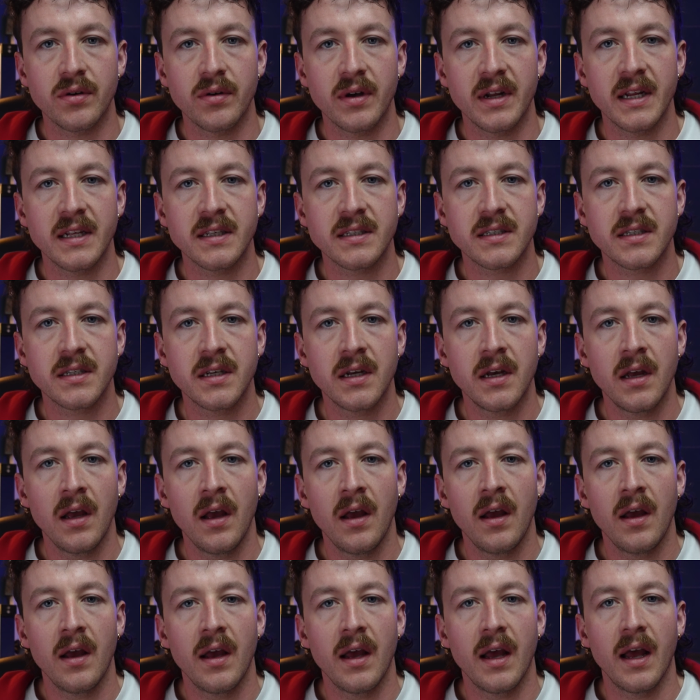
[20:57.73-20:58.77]
and
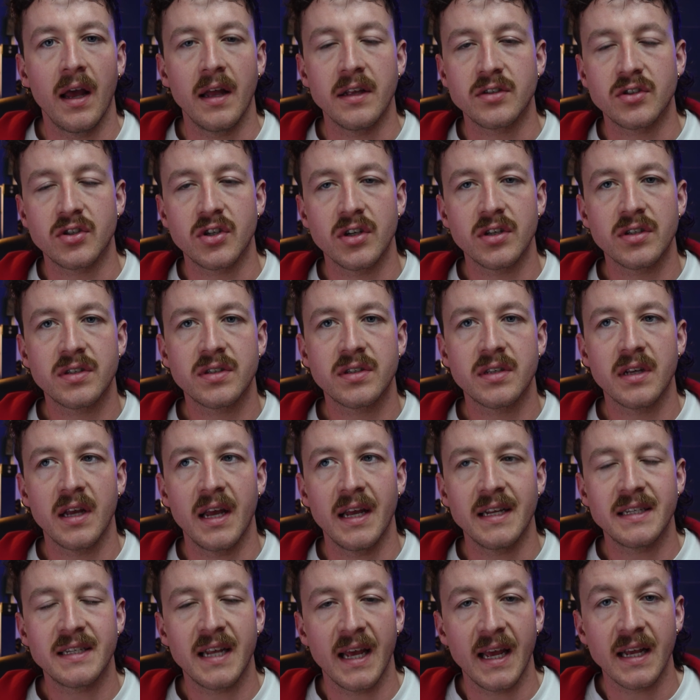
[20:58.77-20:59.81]

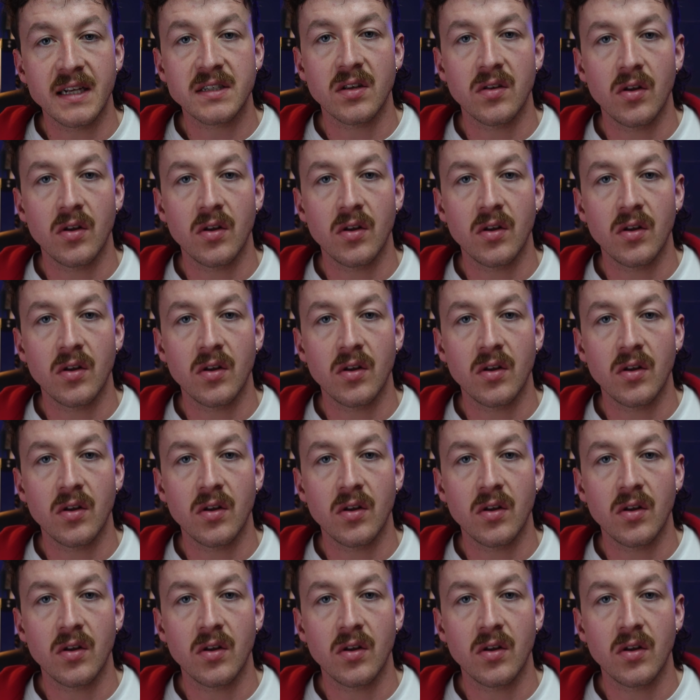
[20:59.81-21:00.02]
it takes